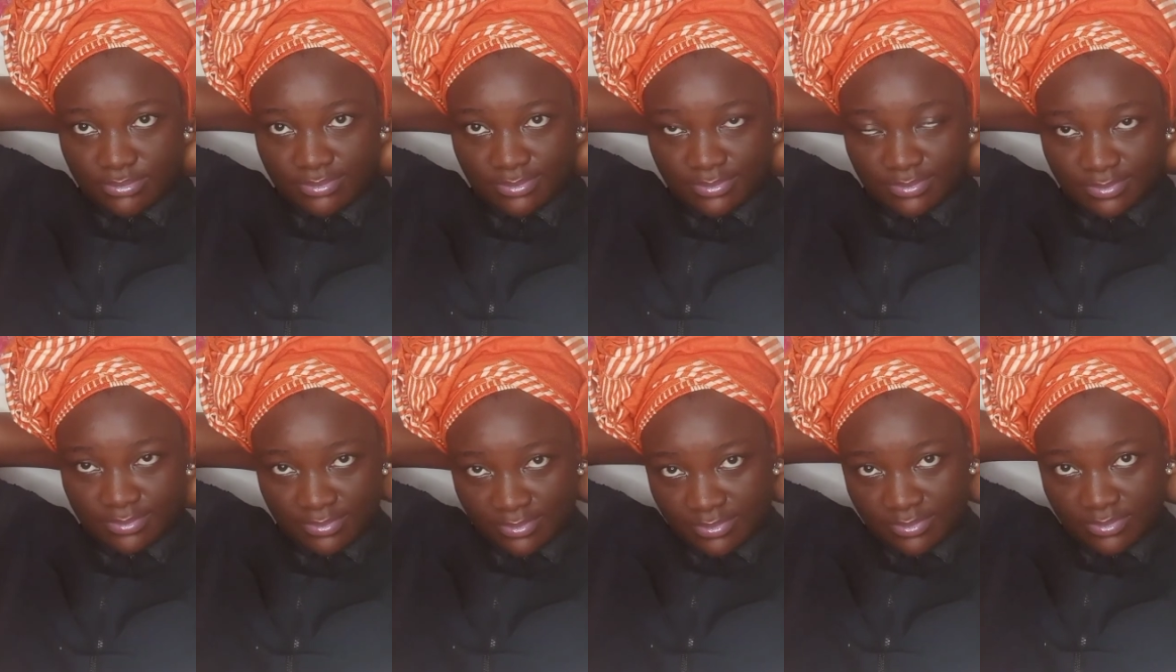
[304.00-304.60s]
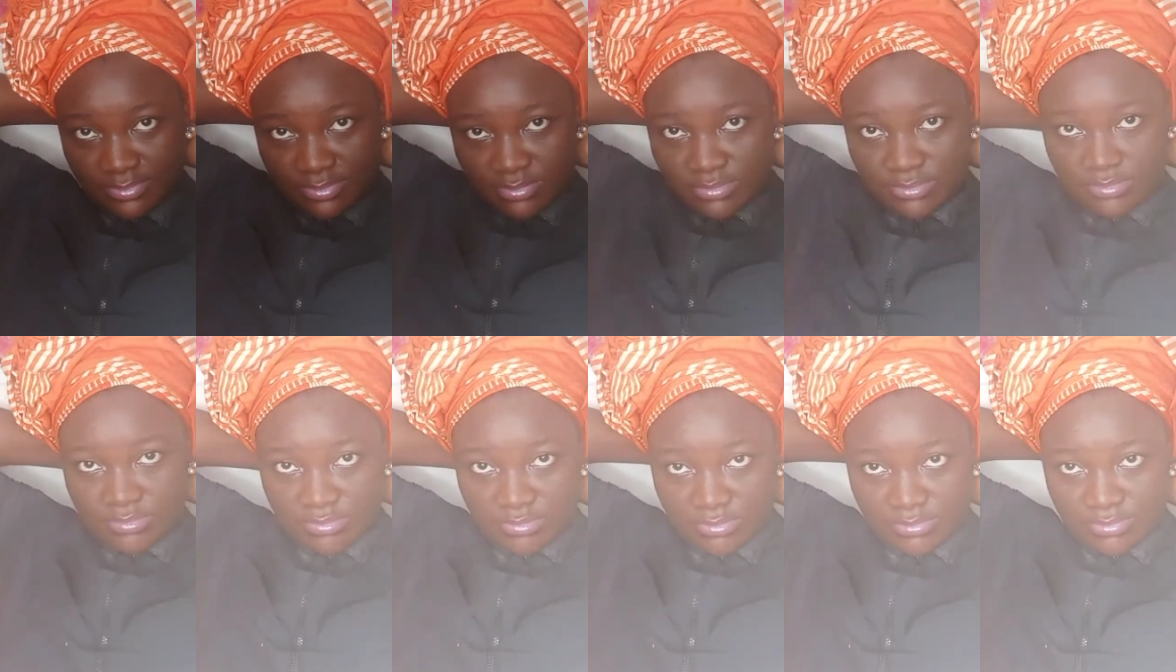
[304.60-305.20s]
stay
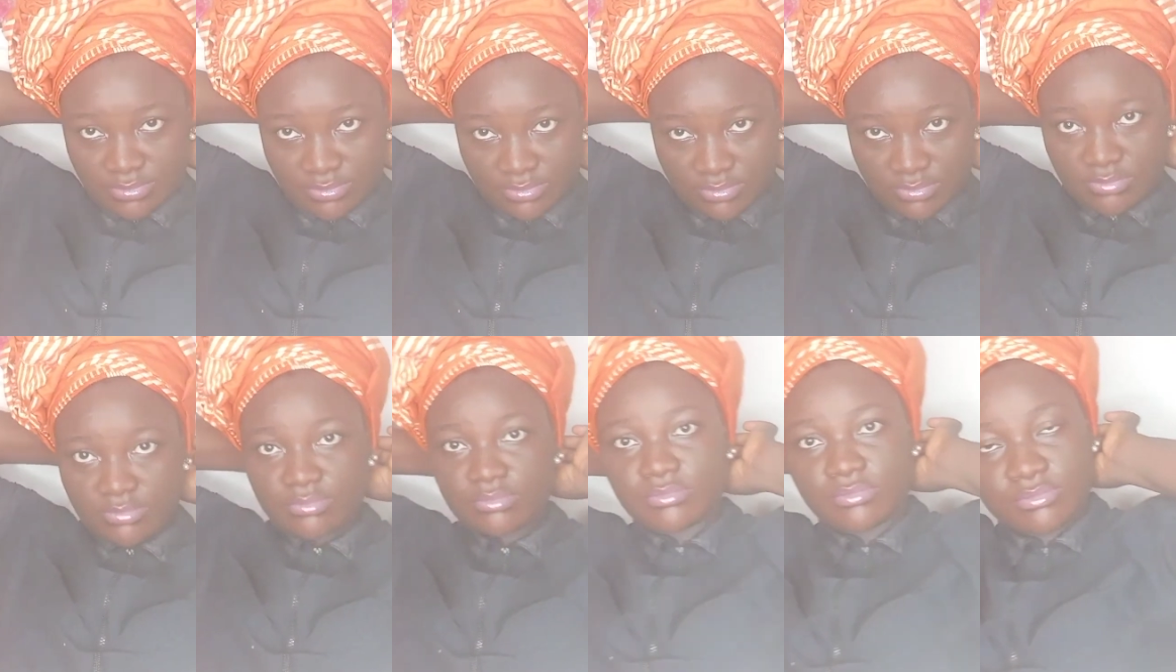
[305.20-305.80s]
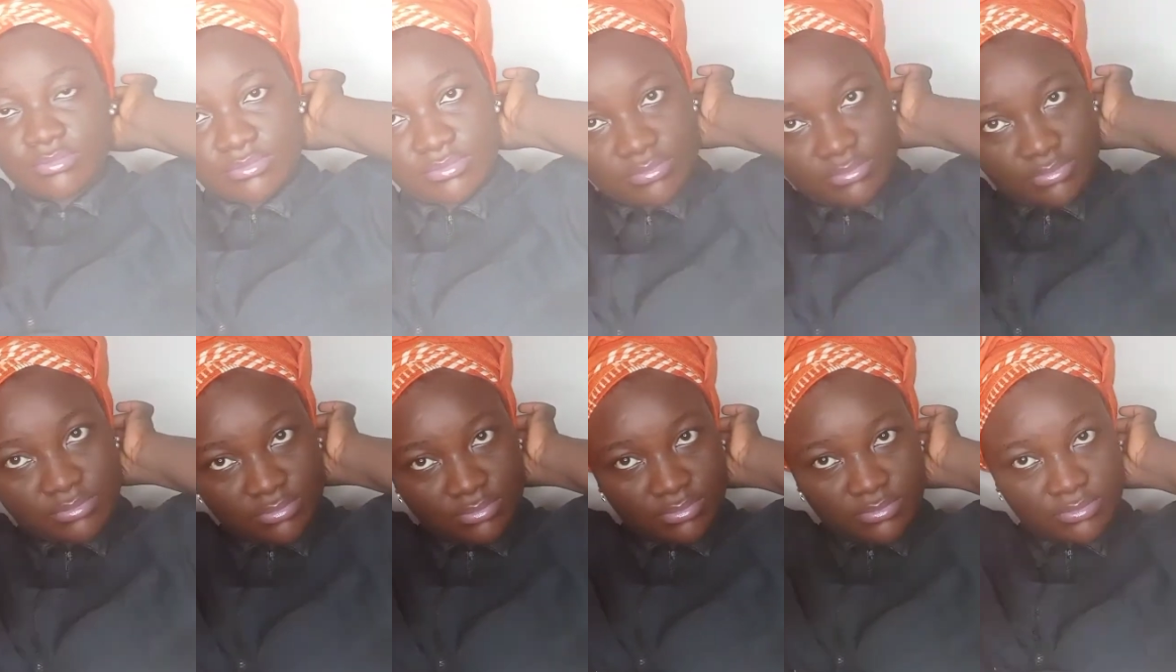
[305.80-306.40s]
blessed.
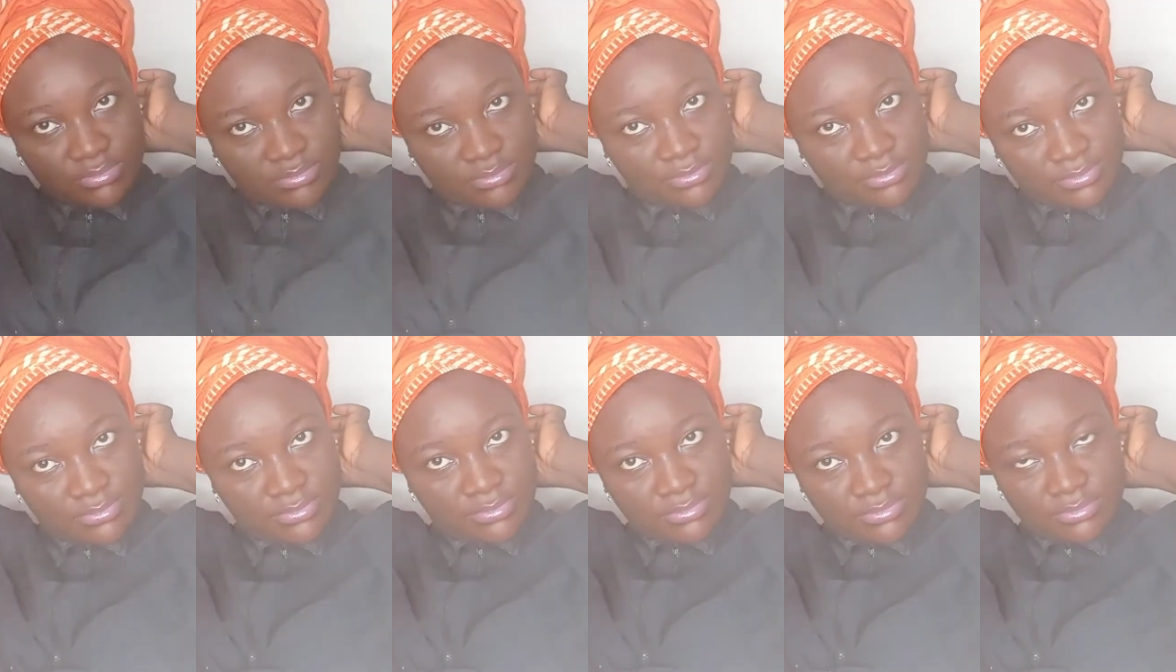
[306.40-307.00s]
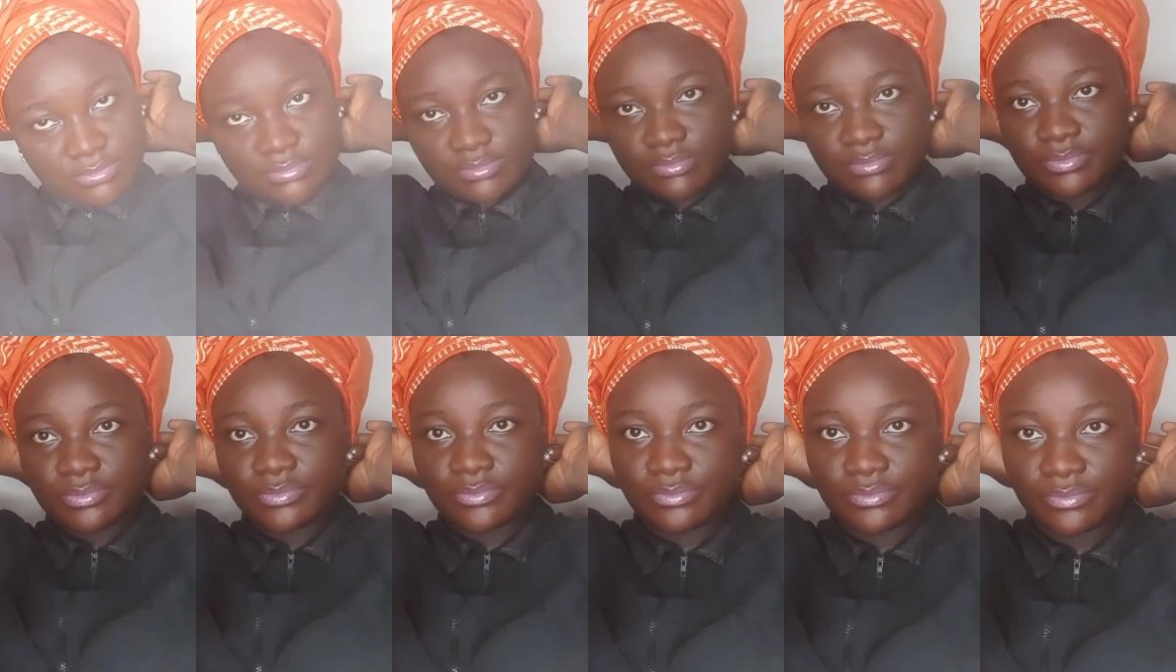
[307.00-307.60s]
Stay
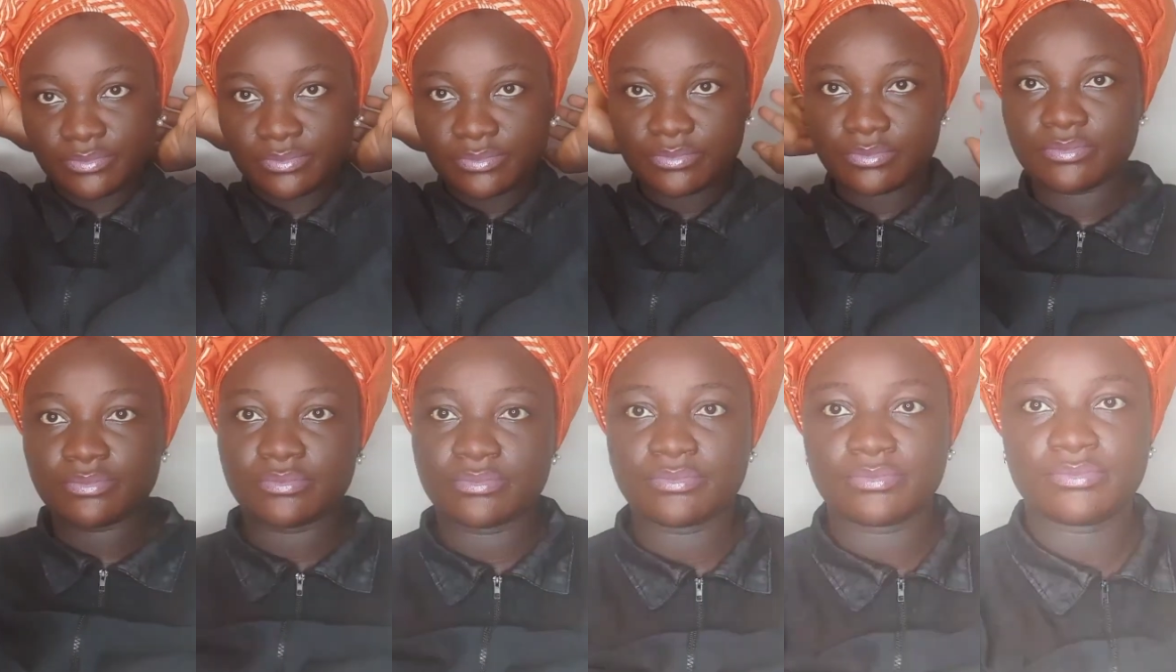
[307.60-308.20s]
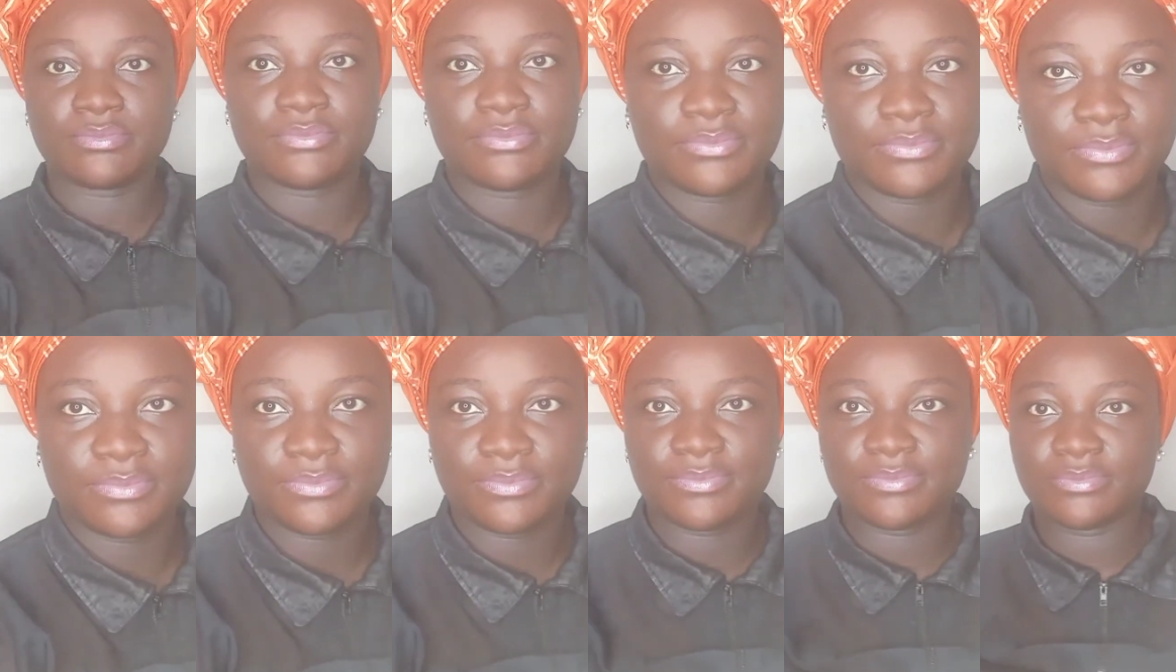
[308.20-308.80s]
safe, stay
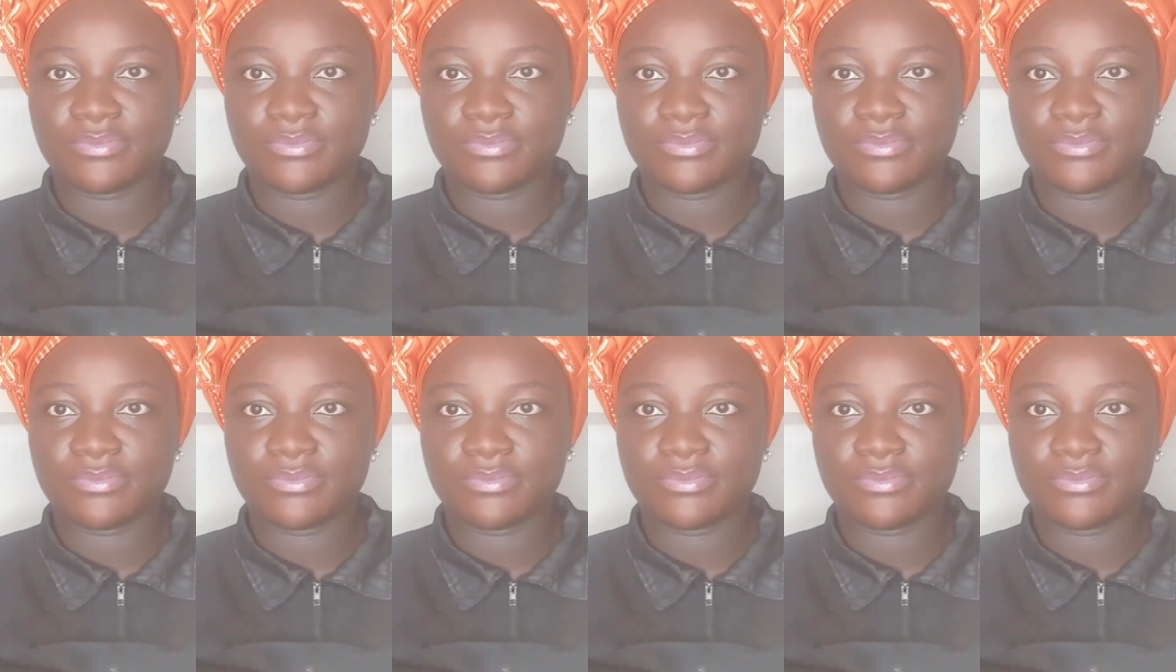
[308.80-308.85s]
blessed.